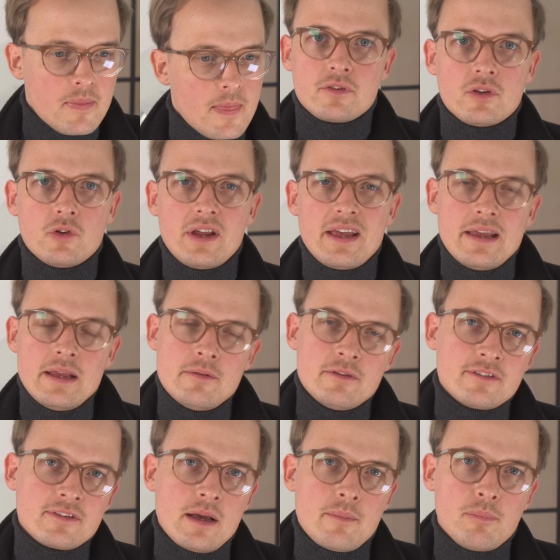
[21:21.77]
So the
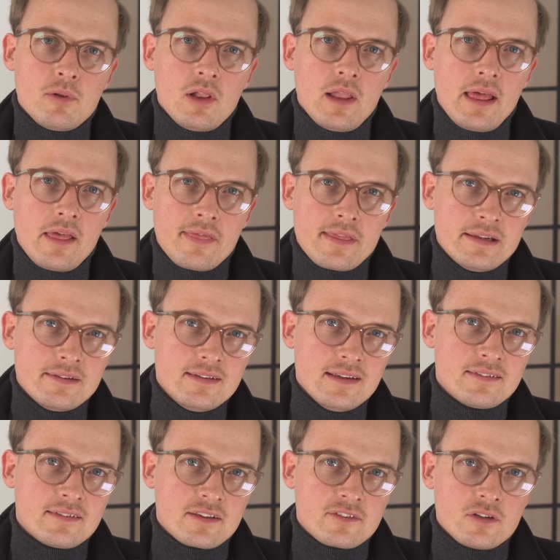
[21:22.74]
in-sample length in
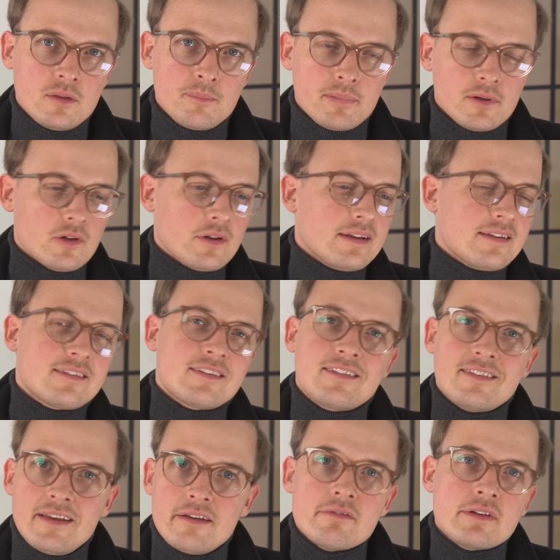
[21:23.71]
this example is
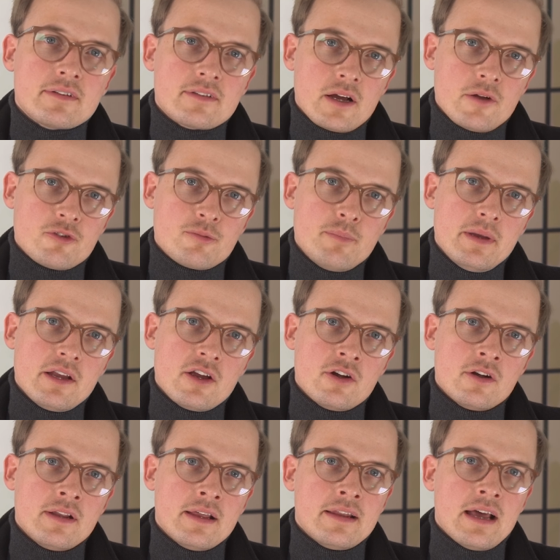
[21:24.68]
7 times
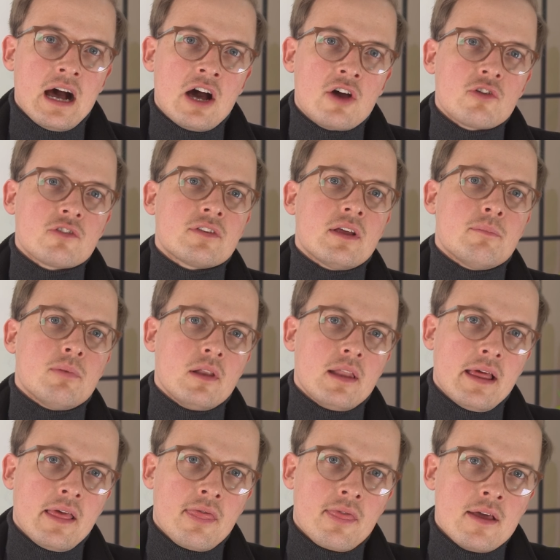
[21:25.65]
bigger than the out-of-sample
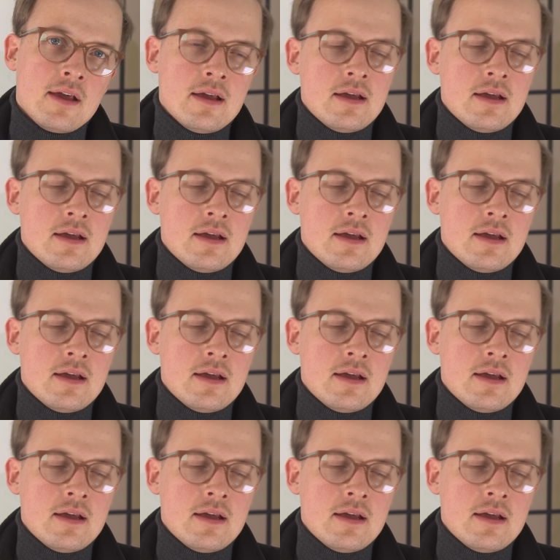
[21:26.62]
length.